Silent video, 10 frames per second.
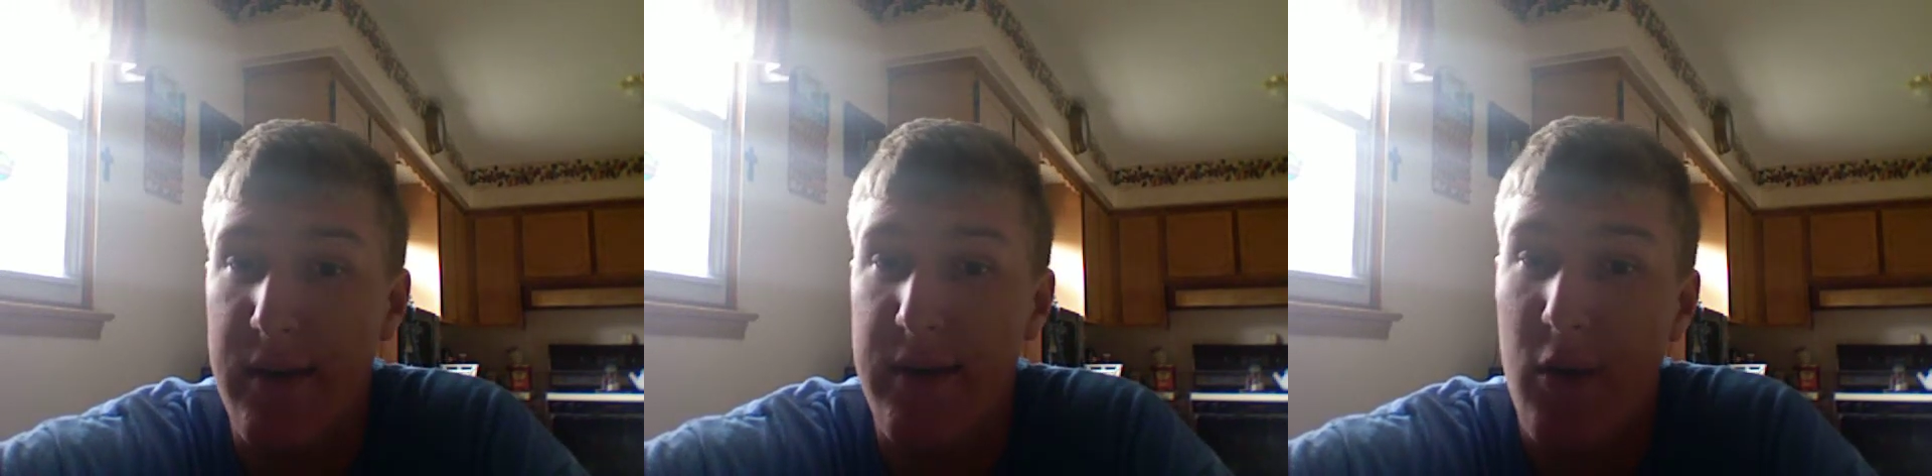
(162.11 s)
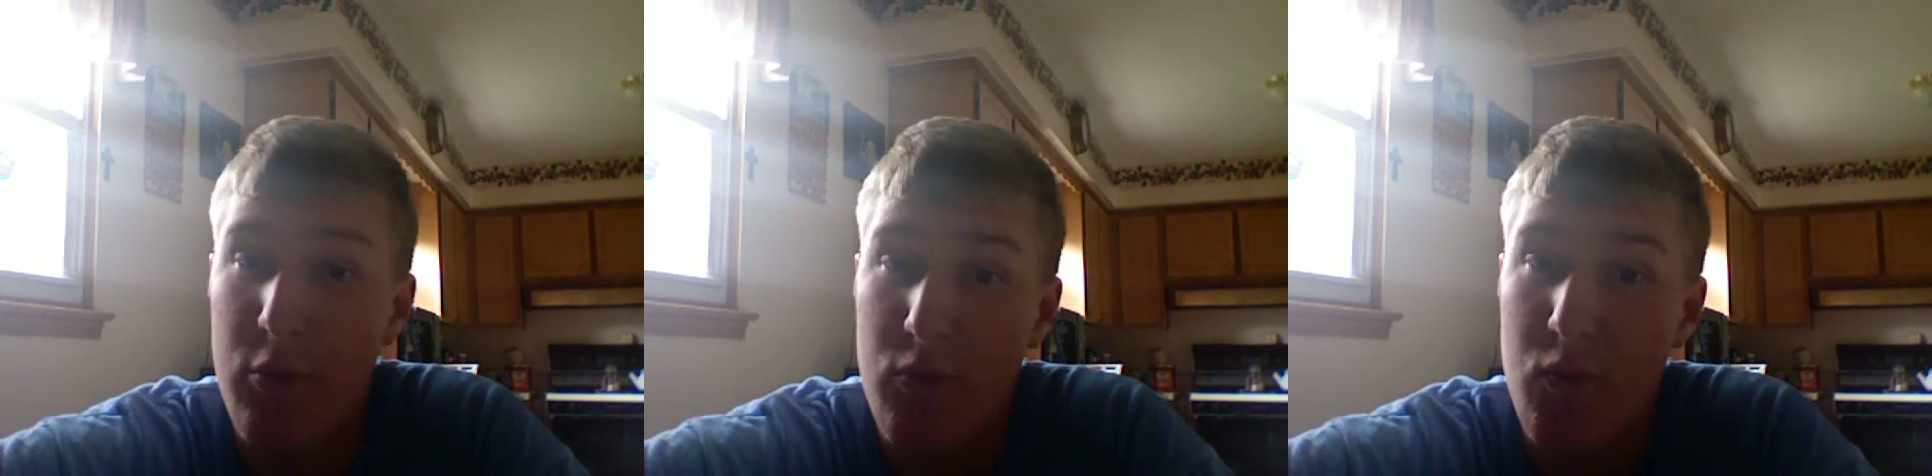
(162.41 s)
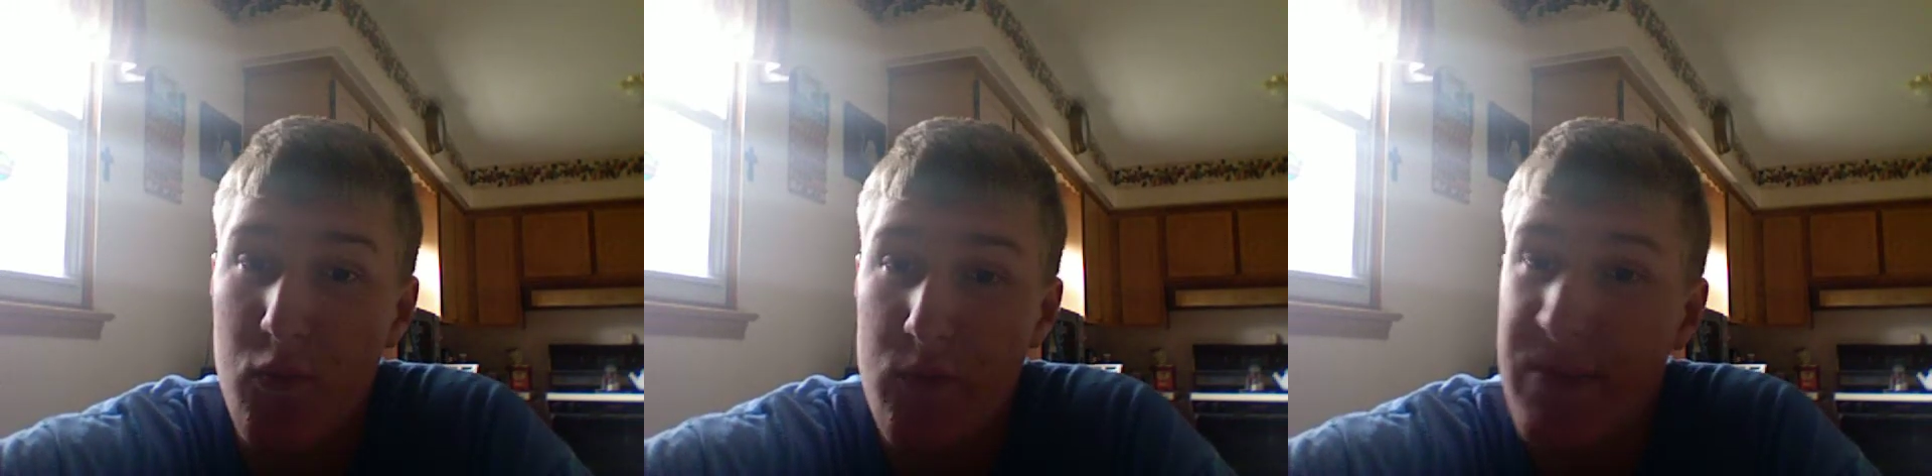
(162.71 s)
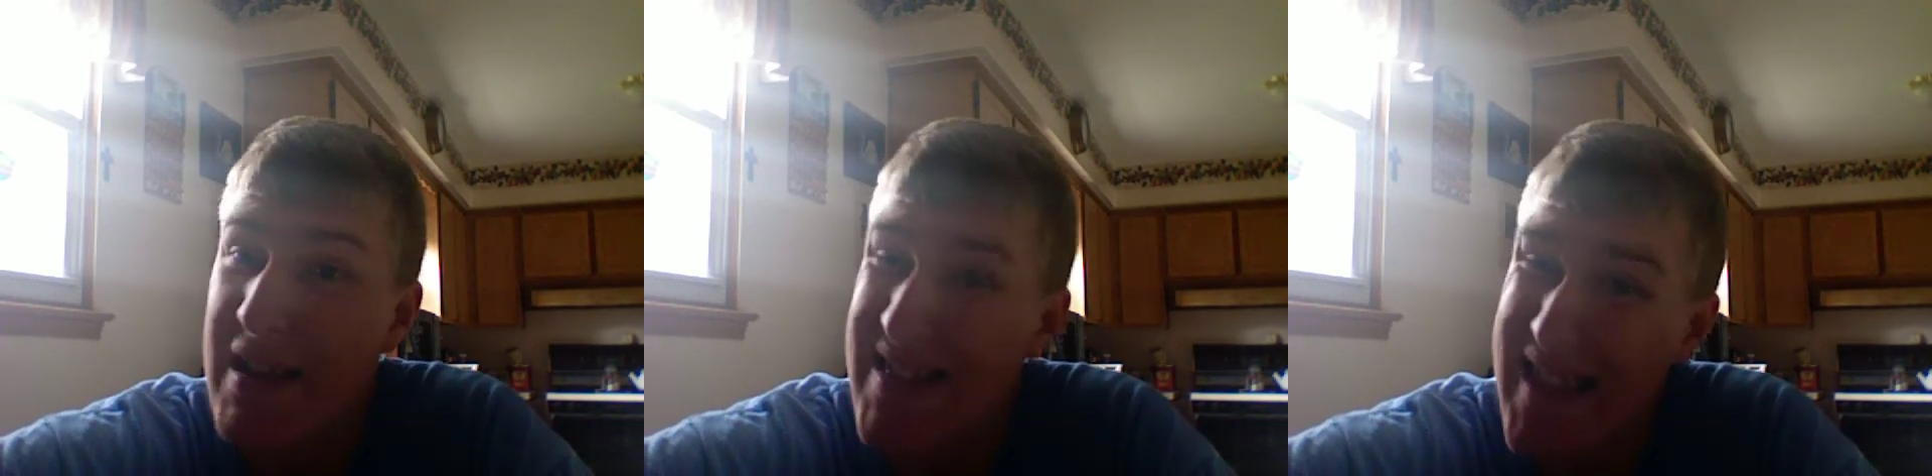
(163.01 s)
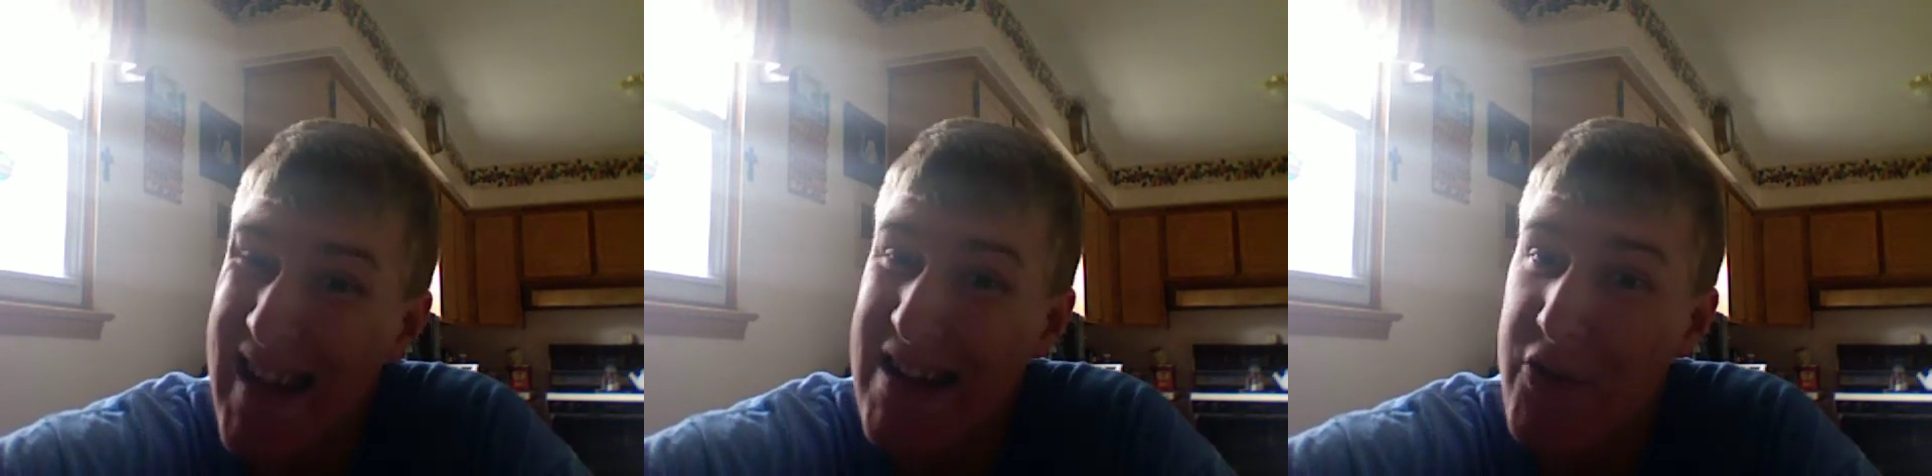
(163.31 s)
So
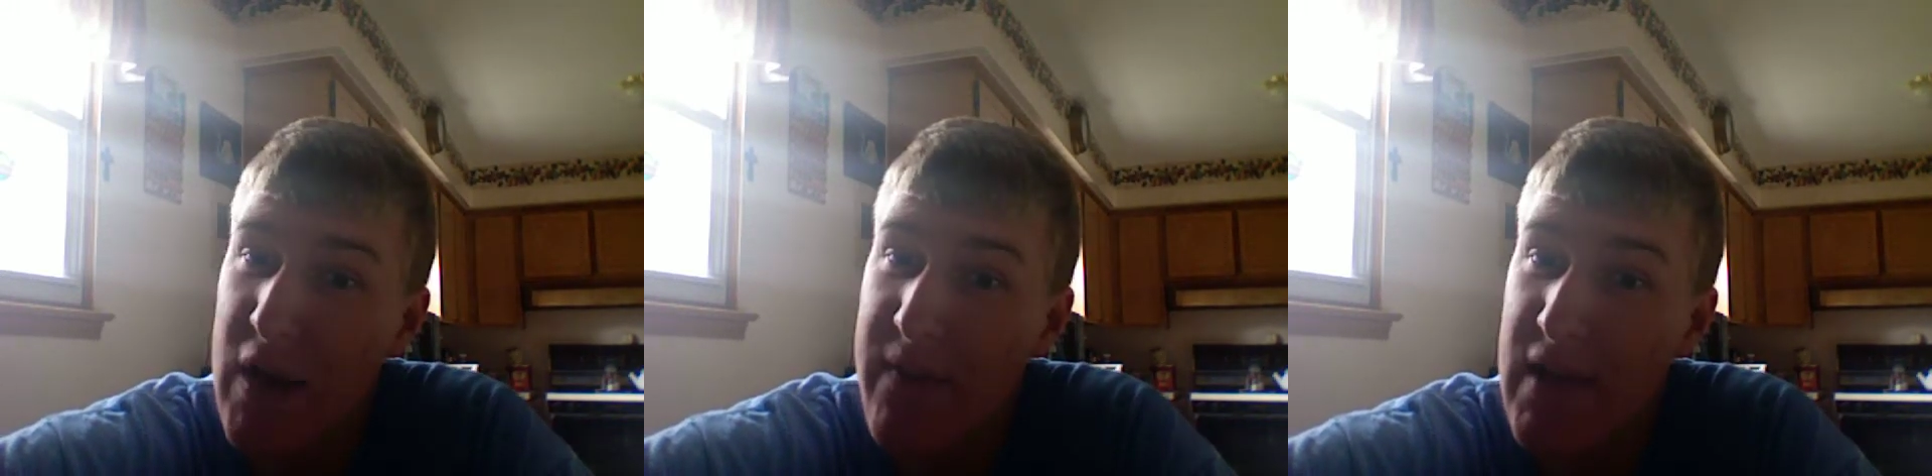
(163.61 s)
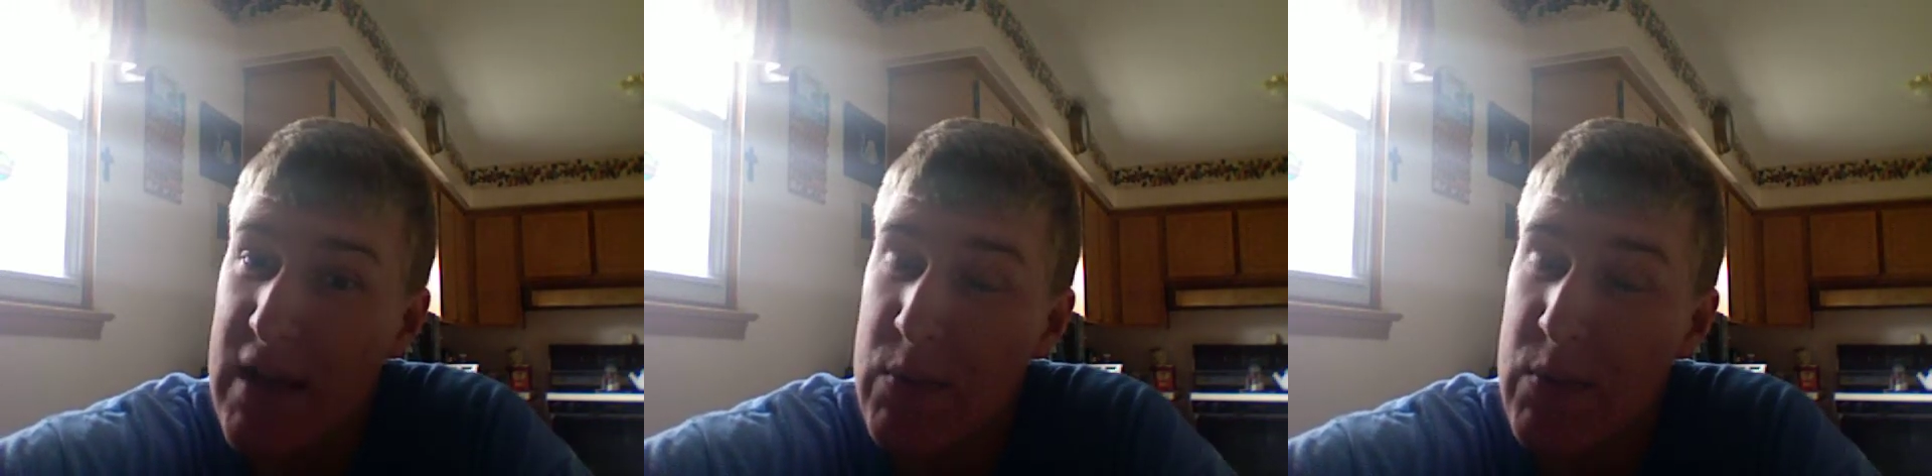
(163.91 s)
Lions draft class.